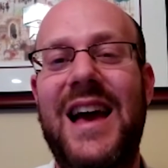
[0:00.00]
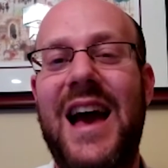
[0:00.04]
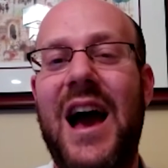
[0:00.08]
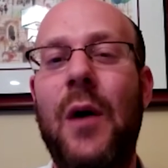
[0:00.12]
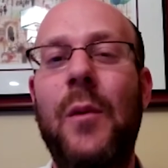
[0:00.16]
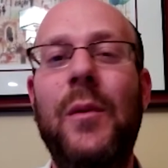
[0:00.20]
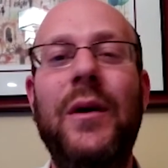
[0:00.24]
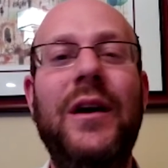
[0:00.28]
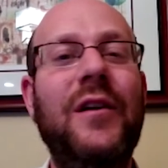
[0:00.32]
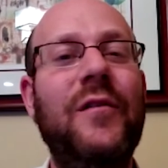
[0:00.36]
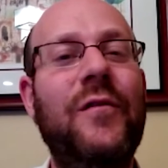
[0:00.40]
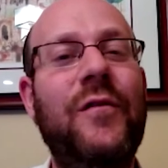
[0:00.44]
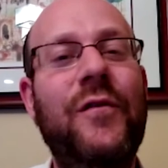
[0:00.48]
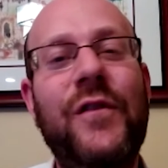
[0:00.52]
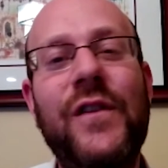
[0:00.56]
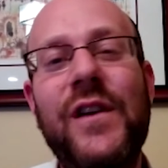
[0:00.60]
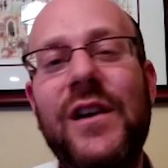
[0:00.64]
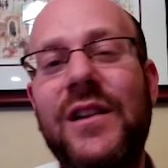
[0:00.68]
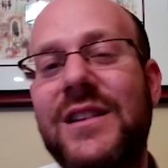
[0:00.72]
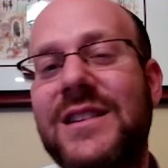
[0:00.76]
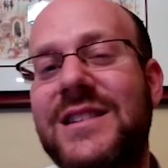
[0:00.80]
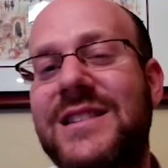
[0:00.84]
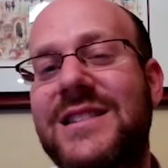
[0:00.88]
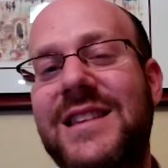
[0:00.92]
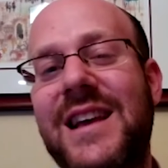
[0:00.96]
and we can
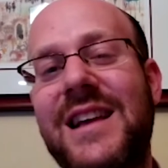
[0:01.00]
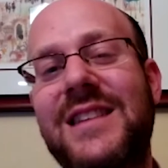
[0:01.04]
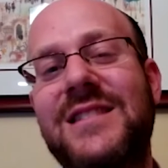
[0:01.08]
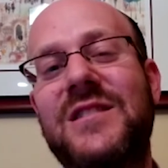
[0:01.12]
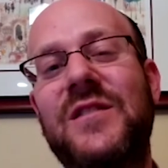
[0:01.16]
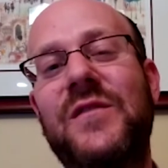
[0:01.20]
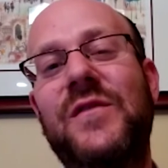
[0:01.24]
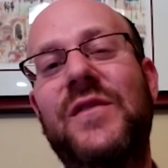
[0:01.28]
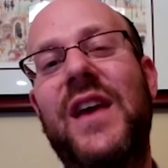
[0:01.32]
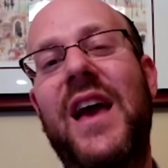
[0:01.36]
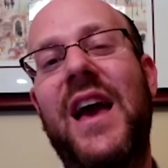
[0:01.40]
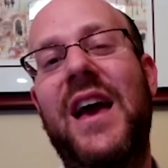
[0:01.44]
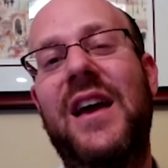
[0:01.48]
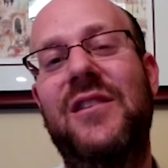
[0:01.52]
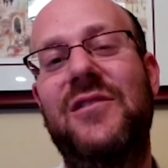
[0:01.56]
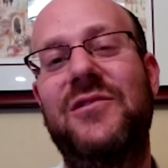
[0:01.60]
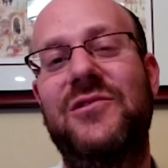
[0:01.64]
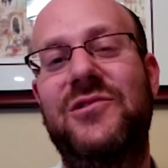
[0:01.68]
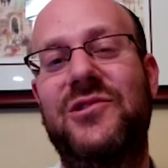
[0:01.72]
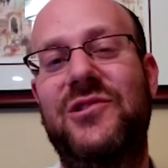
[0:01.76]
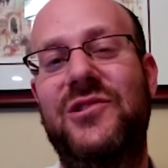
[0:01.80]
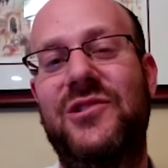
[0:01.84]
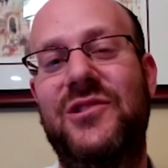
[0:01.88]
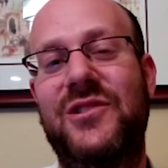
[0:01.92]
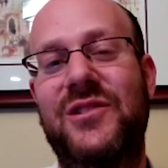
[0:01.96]
feel a sense of
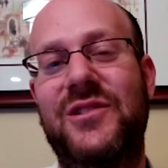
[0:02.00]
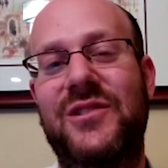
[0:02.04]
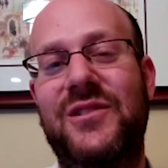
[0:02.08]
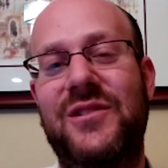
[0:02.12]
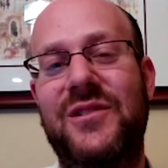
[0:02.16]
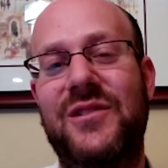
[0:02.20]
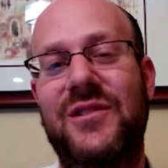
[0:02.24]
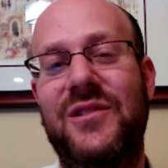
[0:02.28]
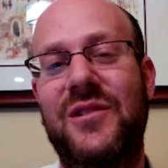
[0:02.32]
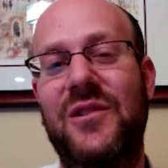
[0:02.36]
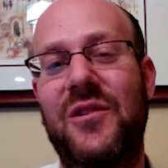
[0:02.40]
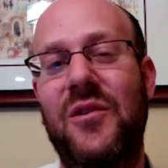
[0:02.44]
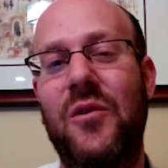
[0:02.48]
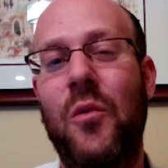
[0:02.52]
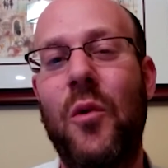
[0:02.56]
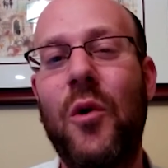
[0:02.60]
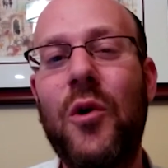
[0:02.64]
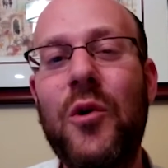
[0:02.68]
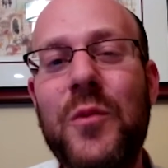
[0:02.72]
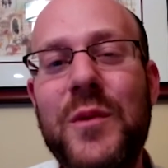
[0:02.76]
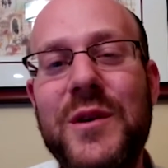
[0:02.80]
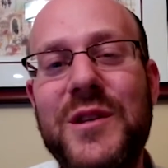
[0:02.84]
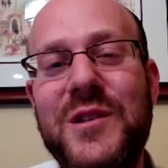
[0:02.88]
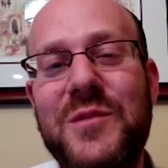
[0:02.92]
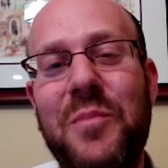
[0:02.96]
Yeyush.
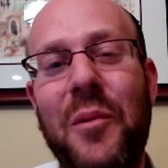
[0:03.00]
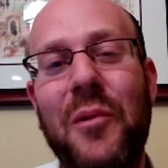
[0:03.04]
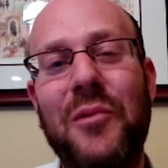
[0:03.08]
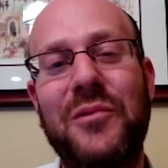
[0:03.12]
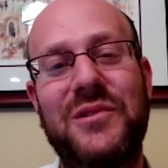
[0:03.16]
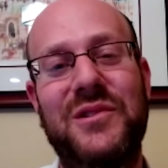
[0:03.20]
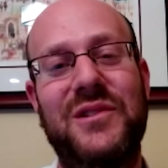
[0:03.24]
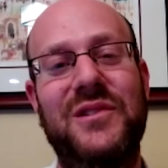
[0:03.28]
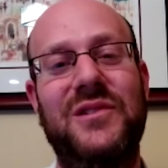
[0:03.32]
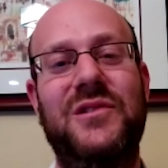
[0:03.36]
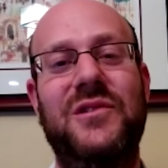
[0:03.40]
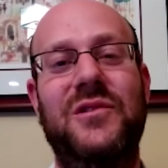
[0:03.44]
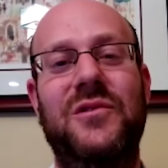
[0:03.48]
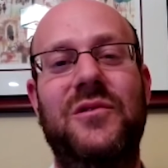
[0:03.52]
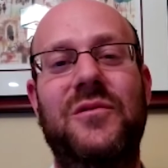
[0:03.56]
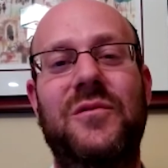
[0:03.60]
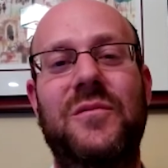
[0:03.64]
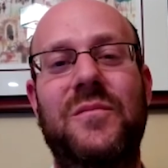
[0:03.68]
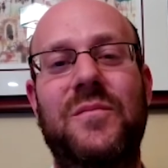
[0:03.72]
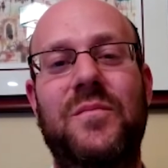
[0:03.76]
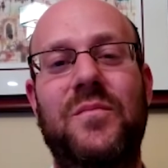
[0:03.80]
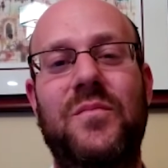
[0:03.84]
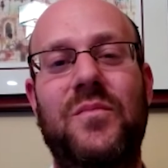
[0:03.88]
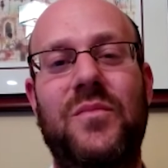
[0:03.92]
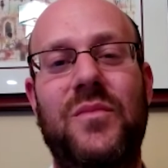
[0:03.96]
What are we supposed to do?